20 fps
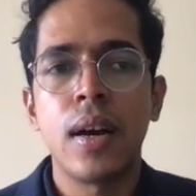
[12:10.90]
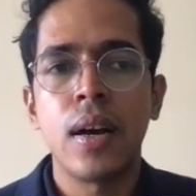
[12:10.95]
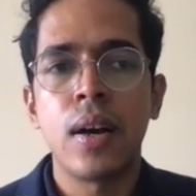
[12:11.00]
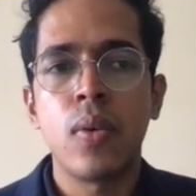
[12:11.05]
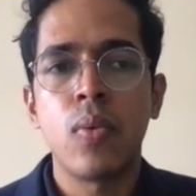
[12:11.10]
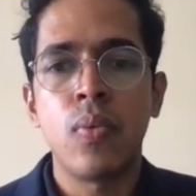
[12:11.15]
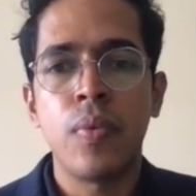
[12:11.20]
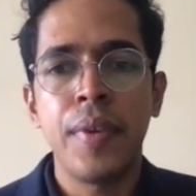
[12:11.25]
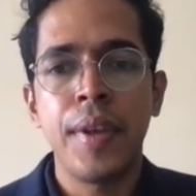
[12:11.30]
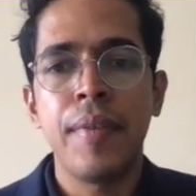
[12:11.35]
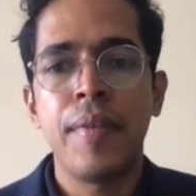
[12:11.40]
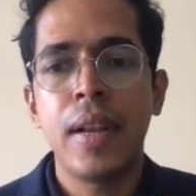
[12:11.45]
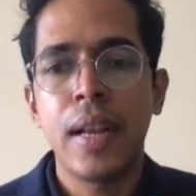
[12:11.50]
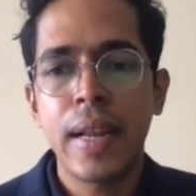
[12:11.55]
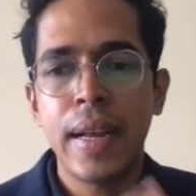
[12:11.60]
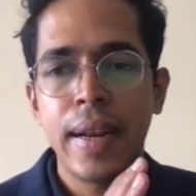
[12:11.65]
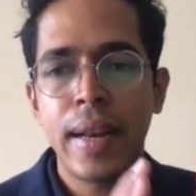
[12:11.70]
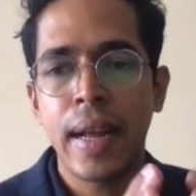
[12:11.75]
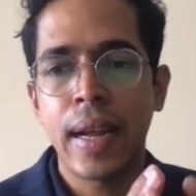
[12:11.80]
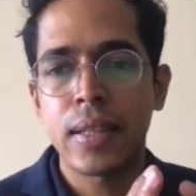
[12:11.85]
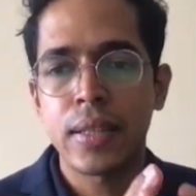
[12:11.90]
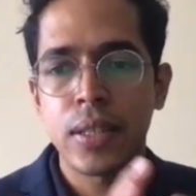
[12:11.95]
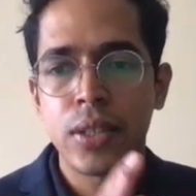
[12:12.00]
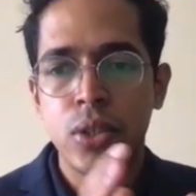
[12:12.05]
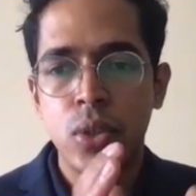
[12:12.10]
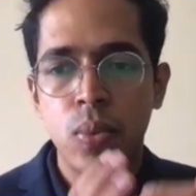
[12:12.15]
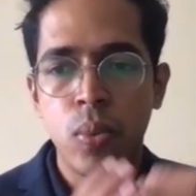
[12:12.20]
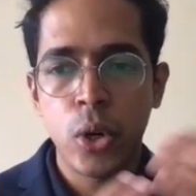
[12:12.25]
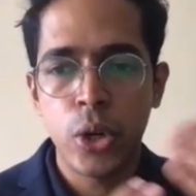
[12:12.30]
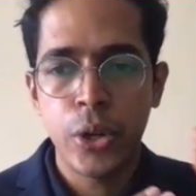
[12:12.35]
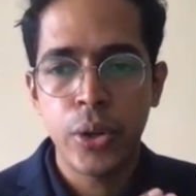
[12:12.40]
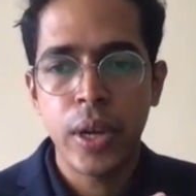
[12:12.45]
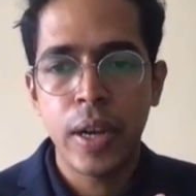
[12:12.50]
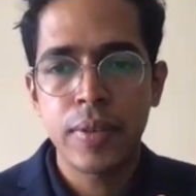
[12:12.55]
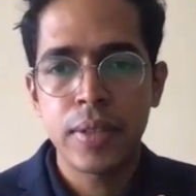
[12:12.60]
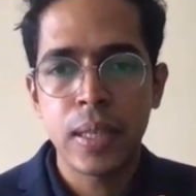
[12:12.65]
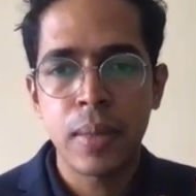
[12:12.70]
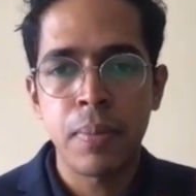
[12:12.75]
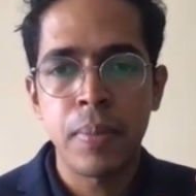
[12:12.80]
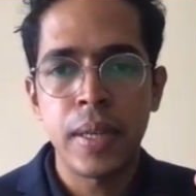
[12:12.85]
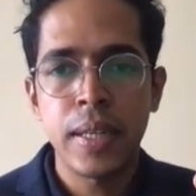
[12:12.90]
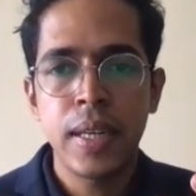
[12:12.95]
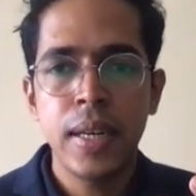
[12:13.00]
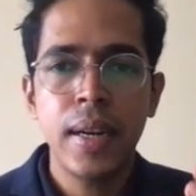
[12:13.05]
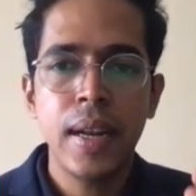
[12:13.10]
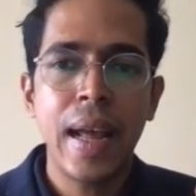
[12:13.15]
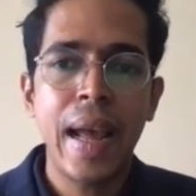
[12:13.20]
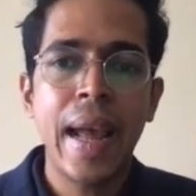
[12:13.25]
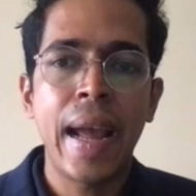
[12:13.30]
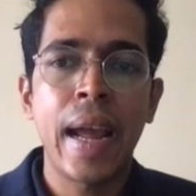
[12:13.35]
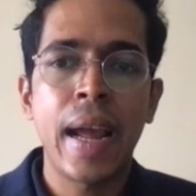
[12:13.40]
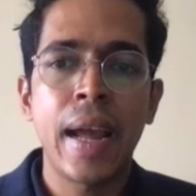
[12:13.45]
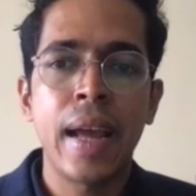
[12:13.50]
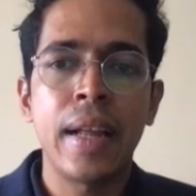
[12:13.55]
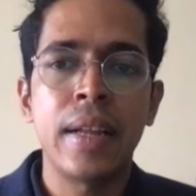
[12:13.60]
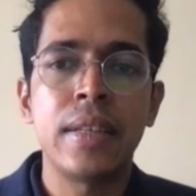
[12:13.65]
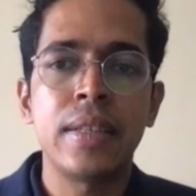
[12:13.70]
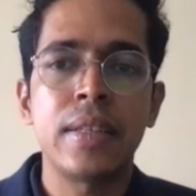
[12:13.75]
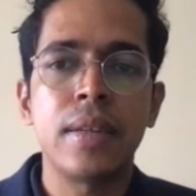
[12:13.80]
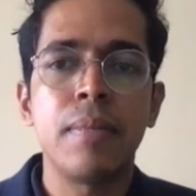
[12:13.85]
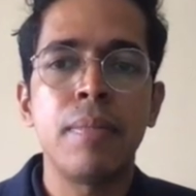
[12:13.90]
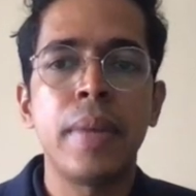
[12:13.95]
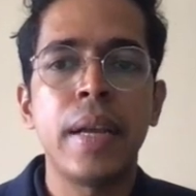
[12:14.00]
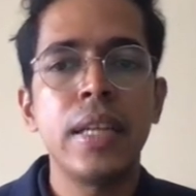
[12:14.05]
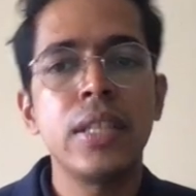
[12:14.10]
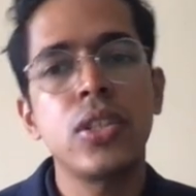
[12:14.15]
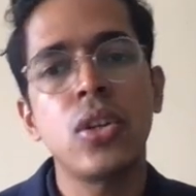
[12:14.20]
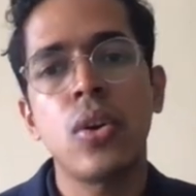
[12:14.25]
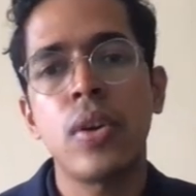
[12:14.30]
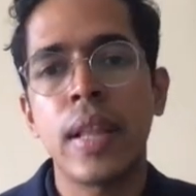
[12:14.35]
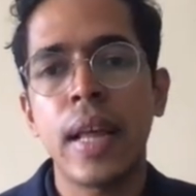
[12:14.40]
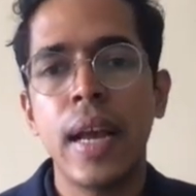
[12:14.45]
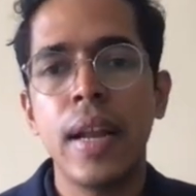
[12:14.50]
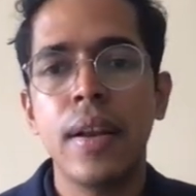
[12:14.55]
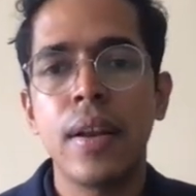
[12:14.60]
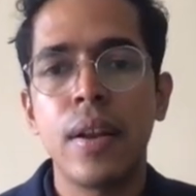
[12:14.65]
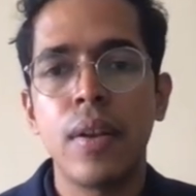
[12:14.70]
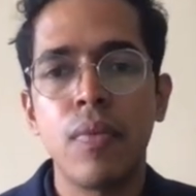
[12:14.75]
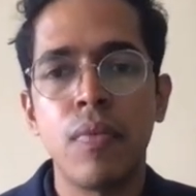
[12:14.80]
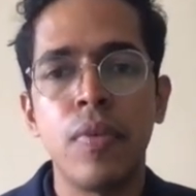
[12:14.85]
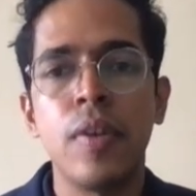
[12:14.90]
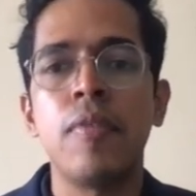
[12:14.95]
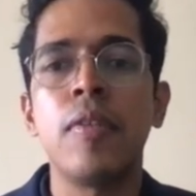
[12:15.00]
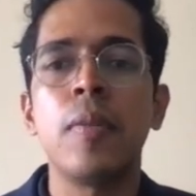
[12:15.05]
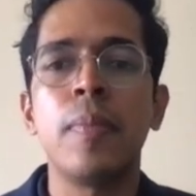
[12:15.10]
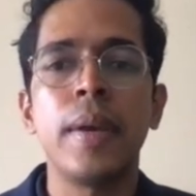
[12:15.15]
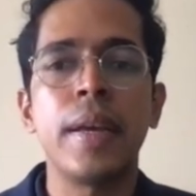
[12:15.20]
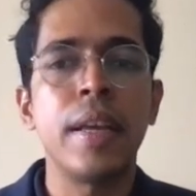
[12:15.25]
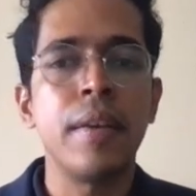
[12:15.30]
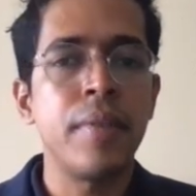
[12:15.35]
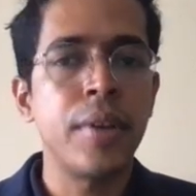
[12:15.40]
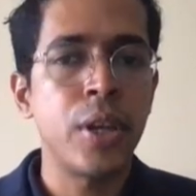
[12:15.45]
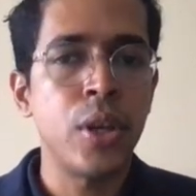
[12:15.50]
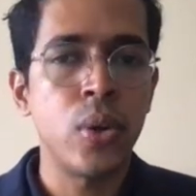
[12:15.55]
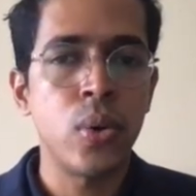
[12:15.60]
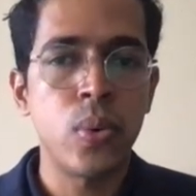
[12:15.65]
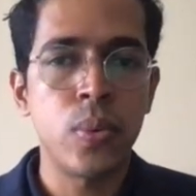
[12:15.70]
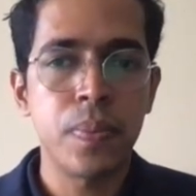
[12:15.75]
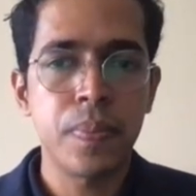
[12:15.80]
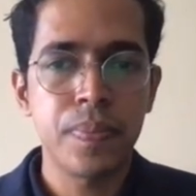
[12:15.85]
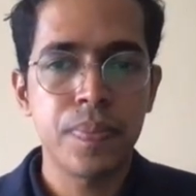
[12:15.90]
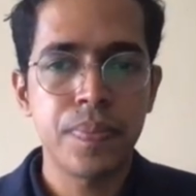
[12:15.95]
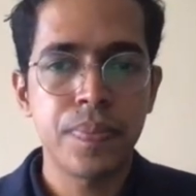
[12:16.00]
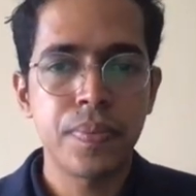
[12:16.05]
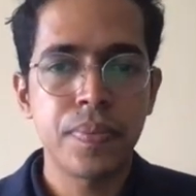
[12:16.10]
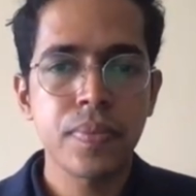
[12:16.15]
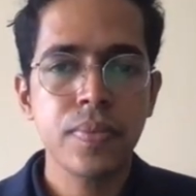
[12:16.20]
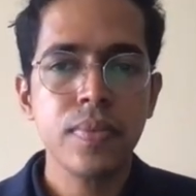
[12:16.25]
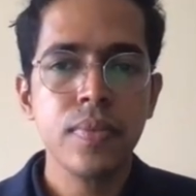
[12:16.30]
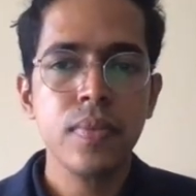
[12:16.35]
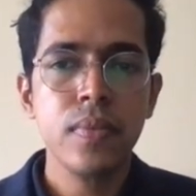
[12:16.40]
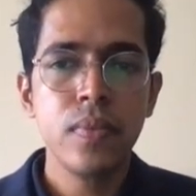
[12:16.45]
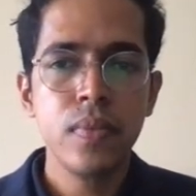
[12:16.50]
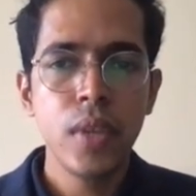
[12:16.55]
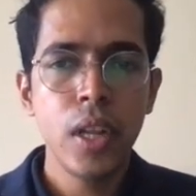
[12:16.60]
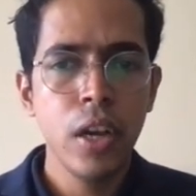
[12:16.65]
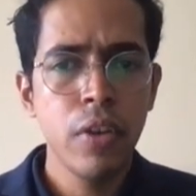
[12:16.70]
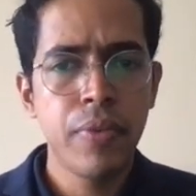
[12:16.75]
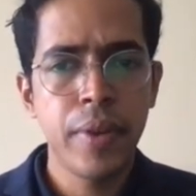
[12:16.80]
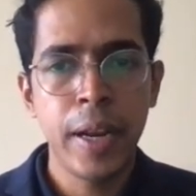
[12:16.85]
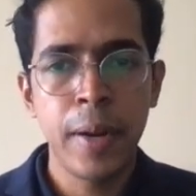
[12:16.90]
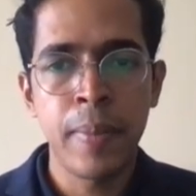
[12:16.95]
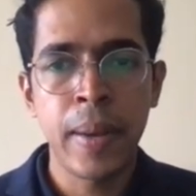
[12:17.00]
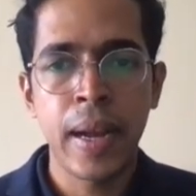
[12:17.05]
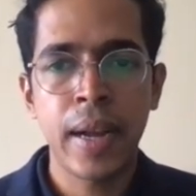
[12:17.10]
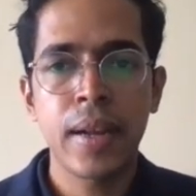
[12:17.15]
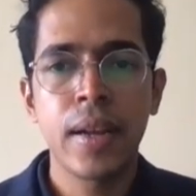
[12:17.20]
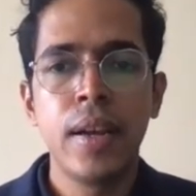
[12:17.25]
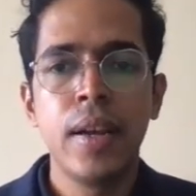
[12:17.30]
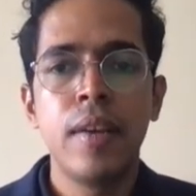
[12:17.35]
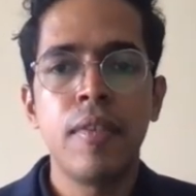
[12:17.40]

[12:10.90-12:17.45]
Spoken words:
we will get access to what you have submitted, and based on that, we will be giving you feedback.